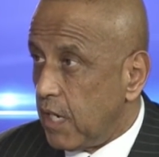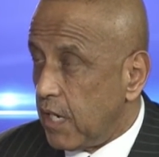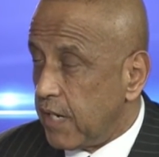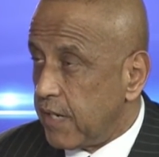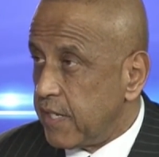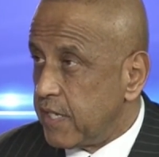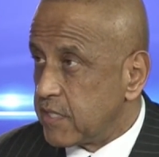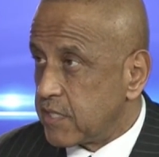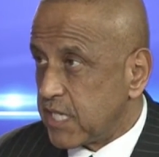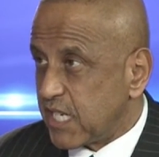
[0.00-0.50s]

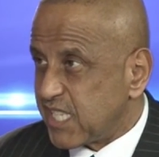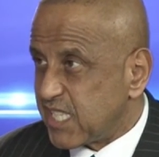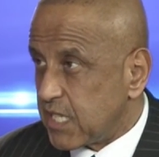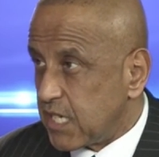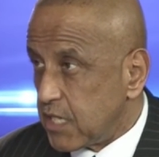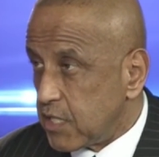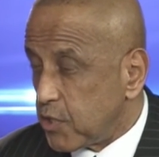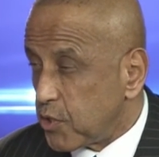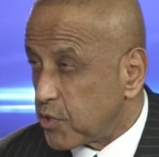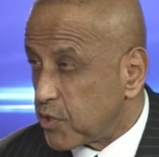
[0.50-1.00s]
And he's
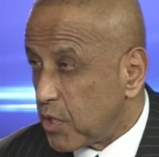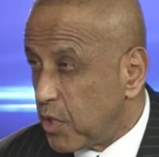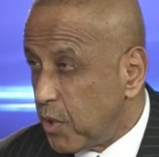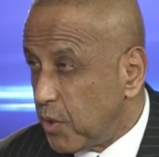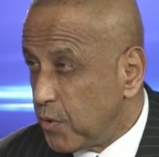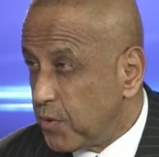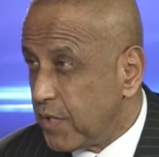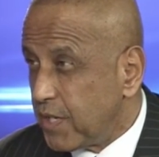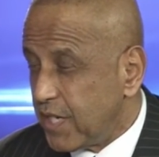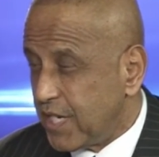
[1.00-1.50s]
16 years
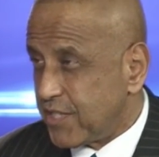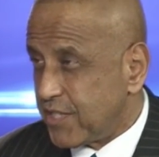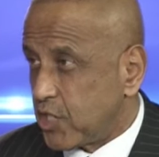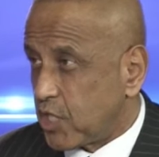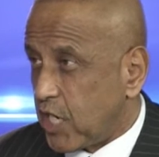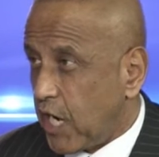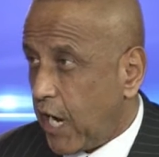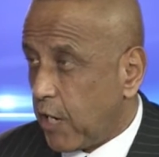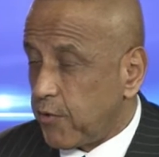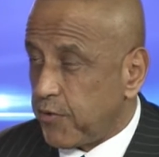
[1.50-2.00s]
old
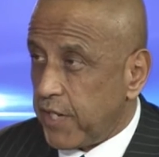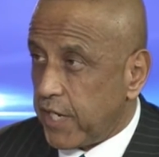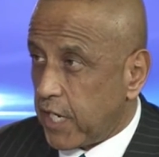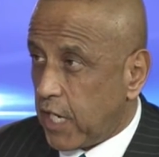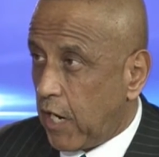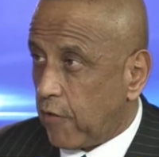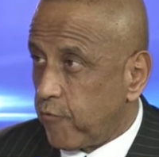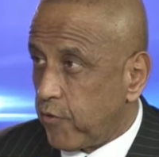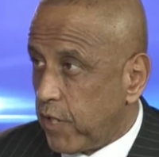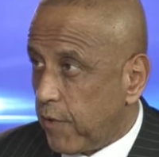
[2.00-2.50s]
Chicago. Then
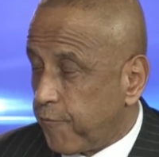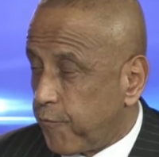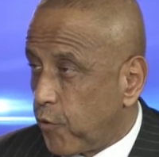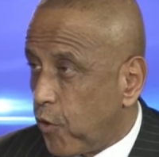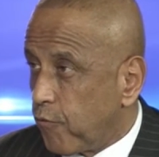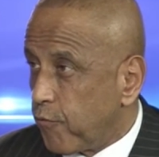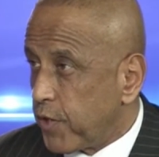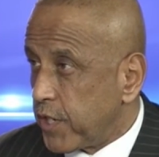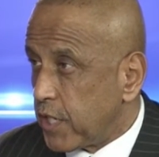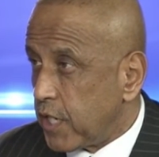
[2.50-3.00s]
they cover it up
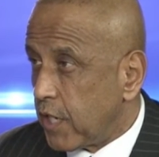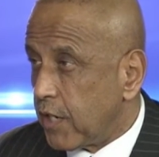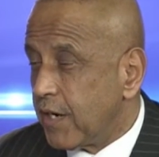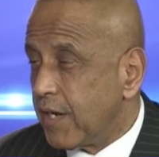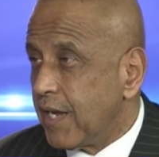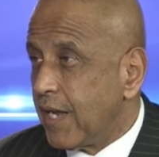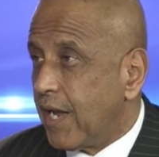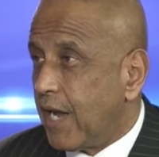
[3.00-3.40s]
for over a year.